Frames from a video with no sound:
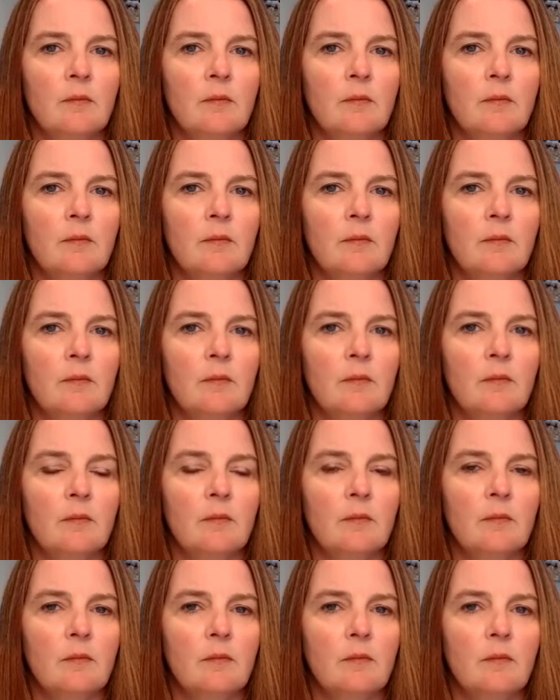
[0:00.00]

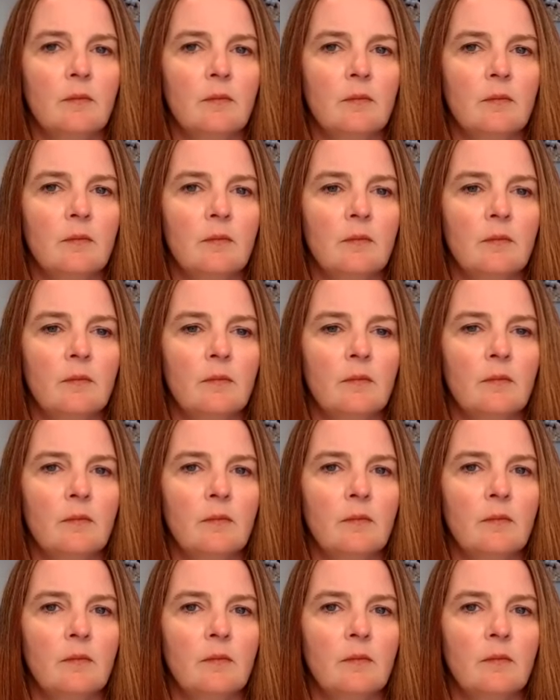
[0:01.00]

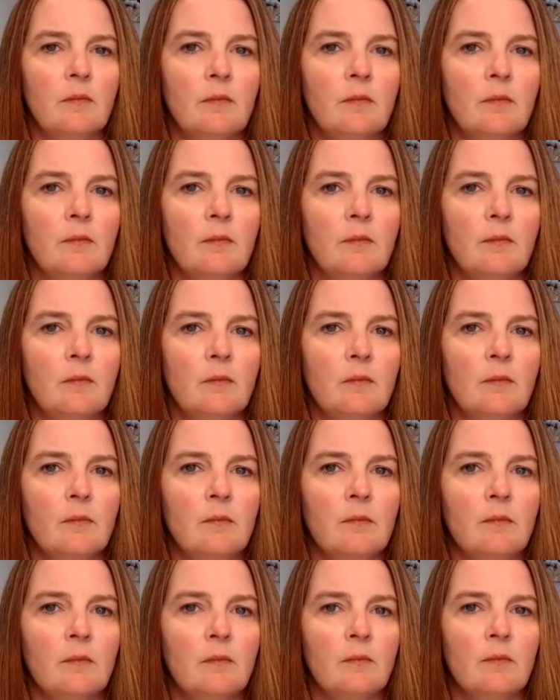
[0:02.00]

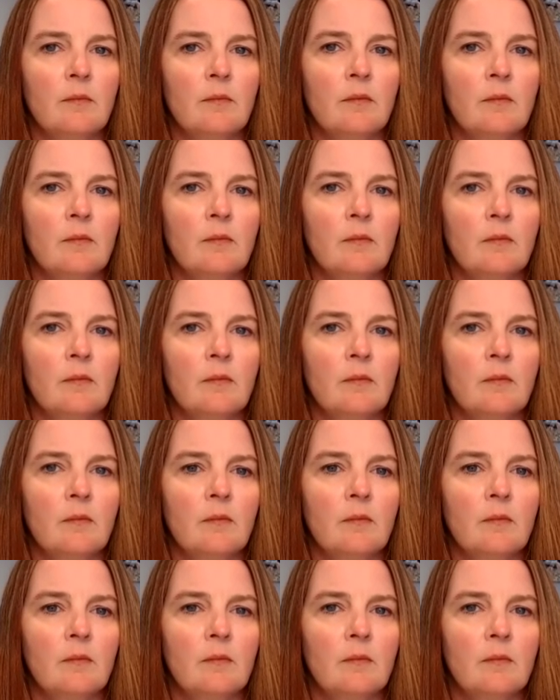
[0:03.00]

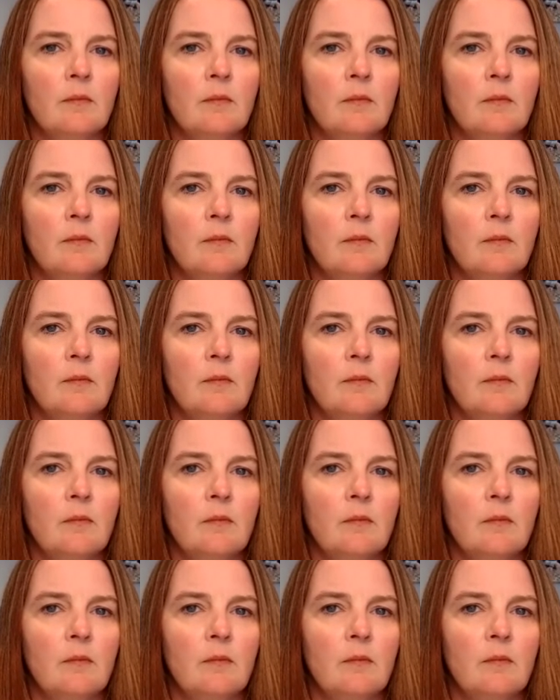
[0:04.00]

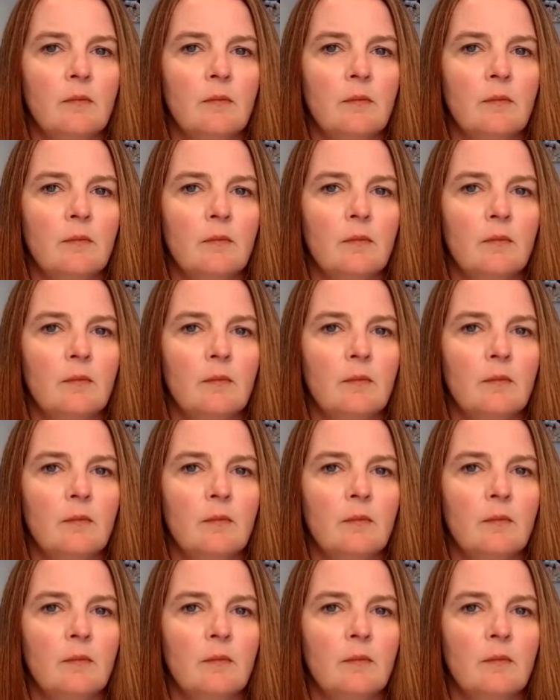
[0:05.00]
(not speaking)